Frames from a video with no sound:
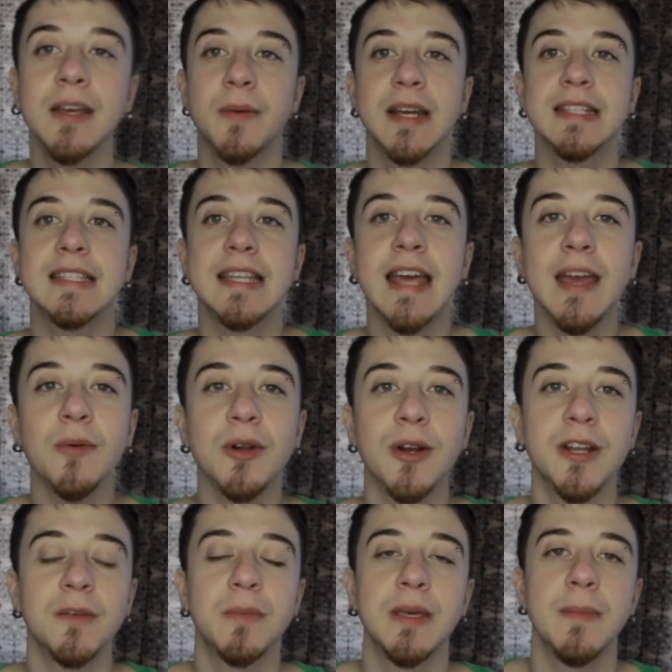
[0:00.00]
Anyway, today we're
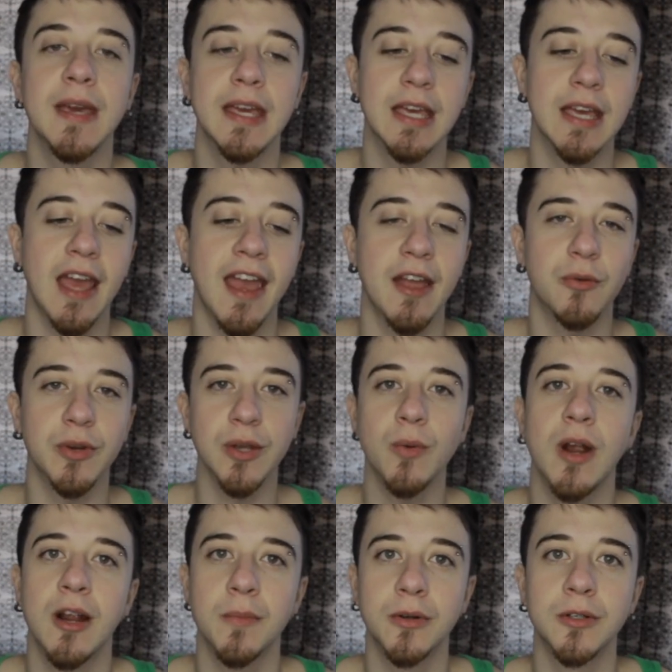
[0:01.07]
going to be making a
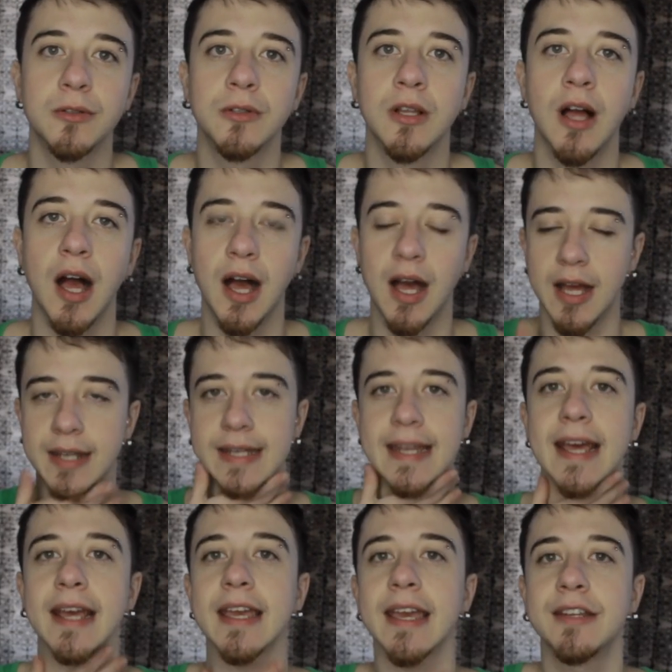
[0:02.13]
re-wearable
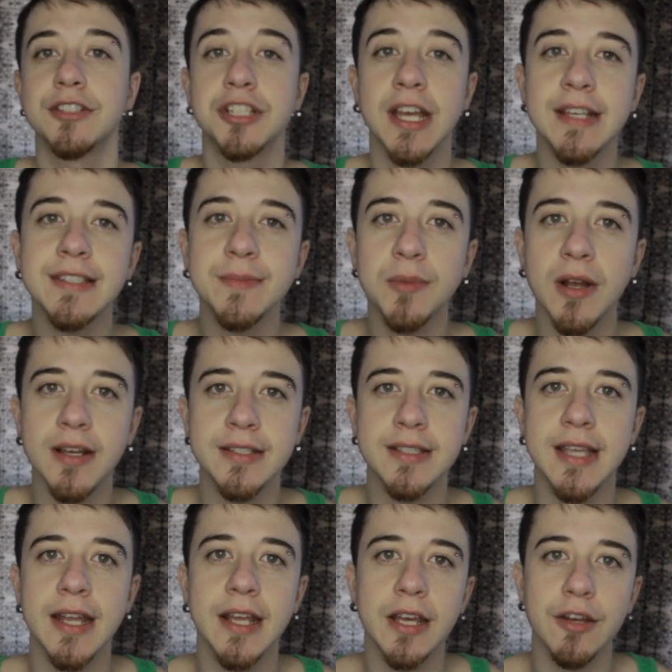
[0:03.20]
neck and chest
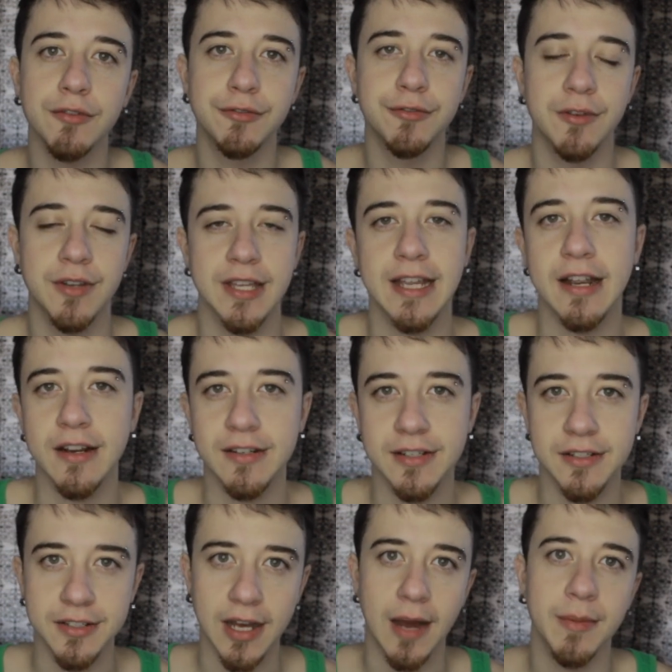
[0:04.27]
prosthetic for the
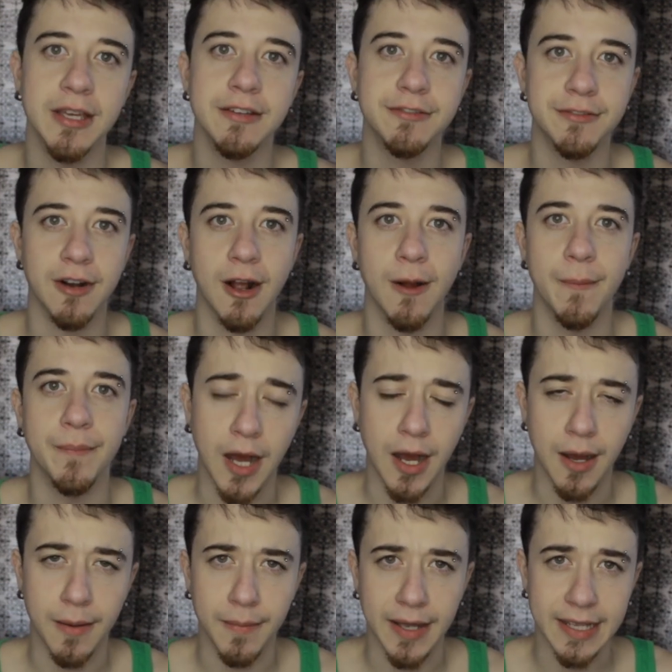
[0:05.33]
character Dabi from
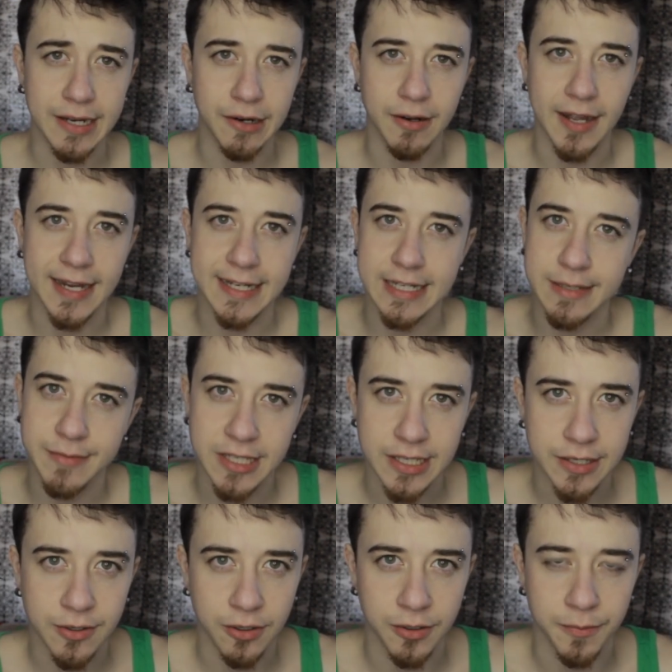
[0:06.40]
My Hero
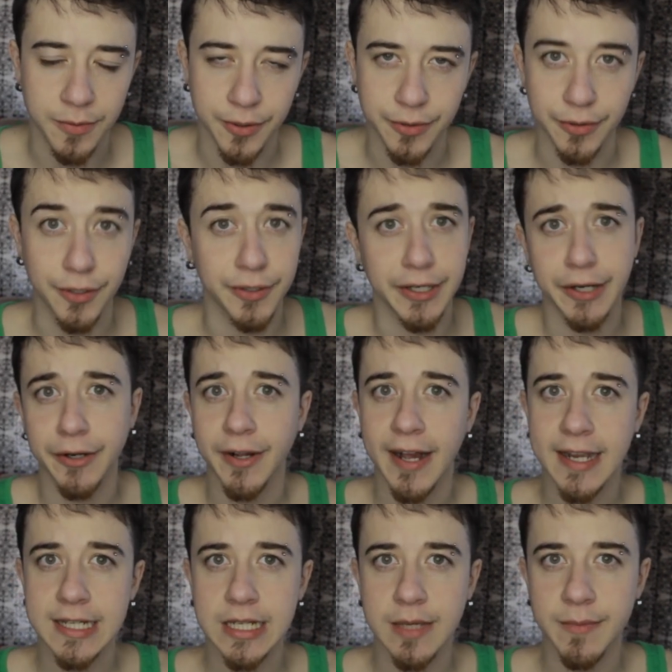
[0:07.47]
Academia or Boku no Hero
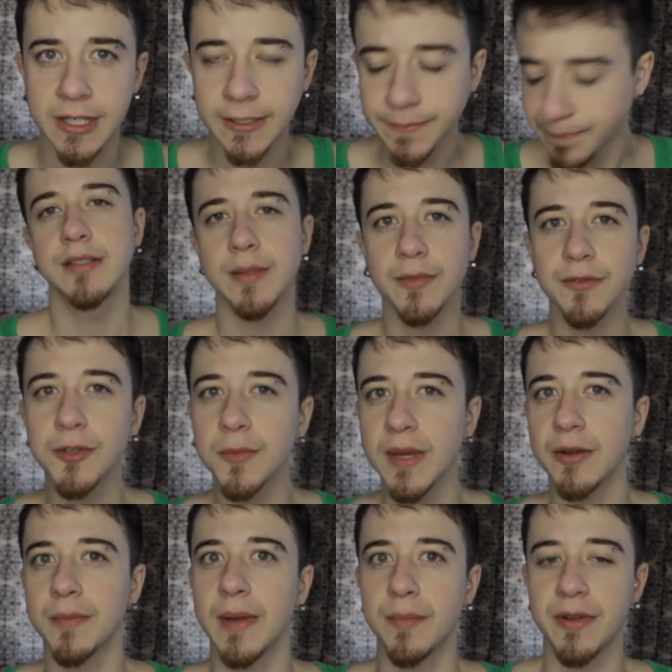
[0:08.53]
Academia. Some of you
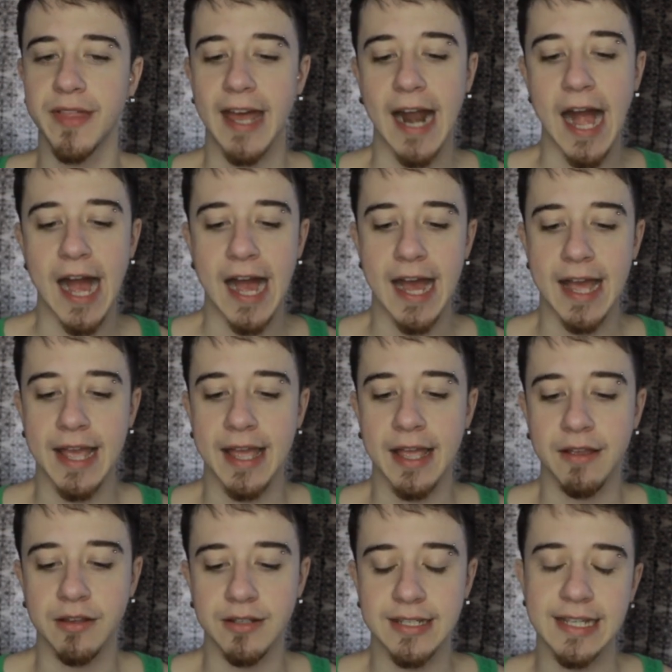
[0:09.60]
may remember that
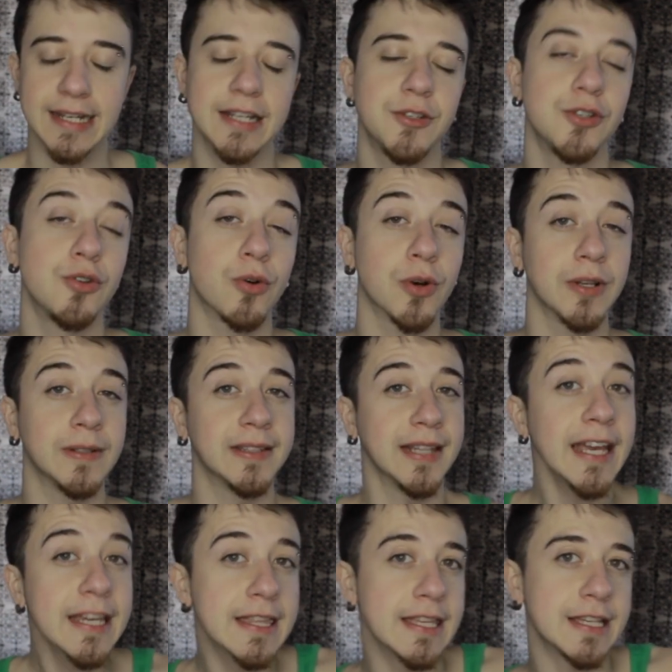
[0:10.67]
I did a tutorial
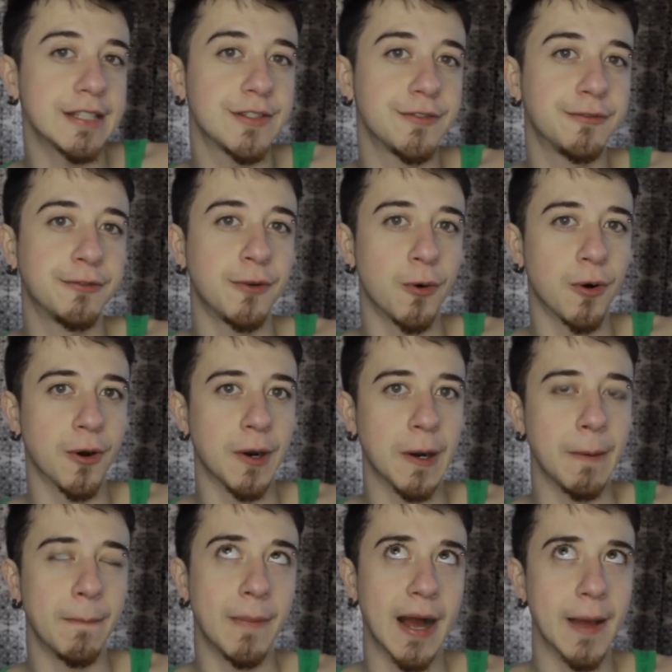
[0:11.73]
like this
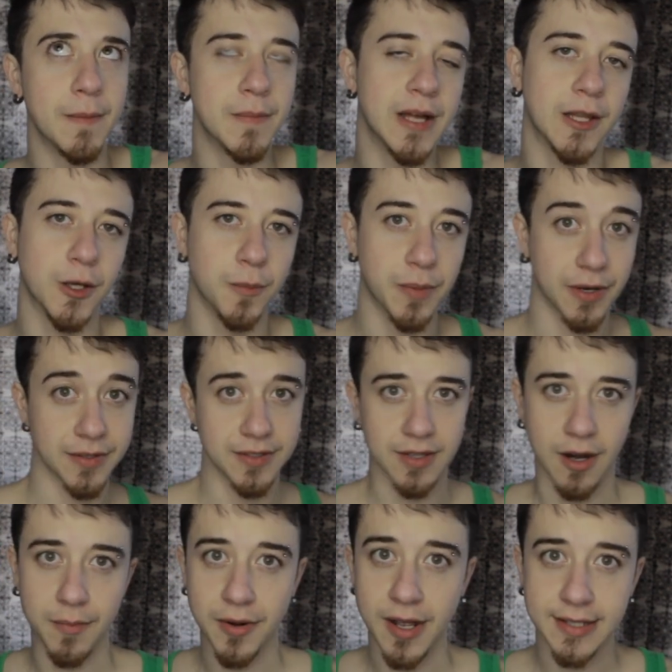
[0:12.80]
for my Mellow Burn
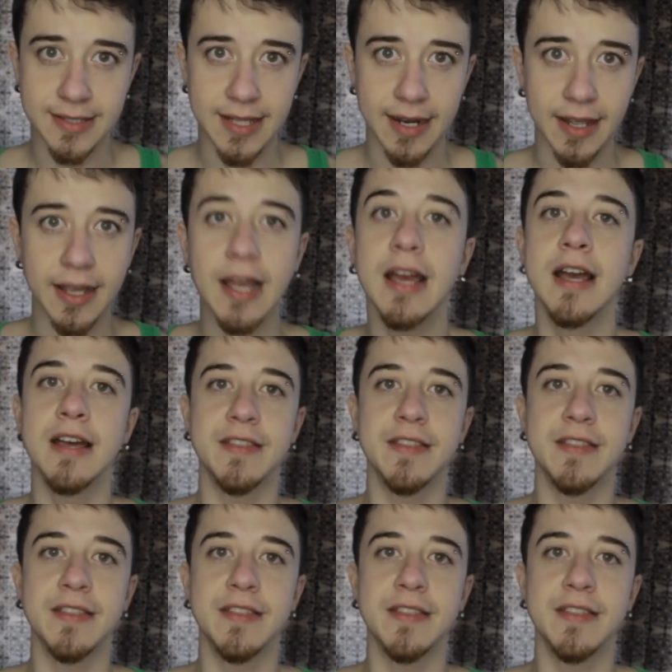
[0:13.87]
Scar prosthetic.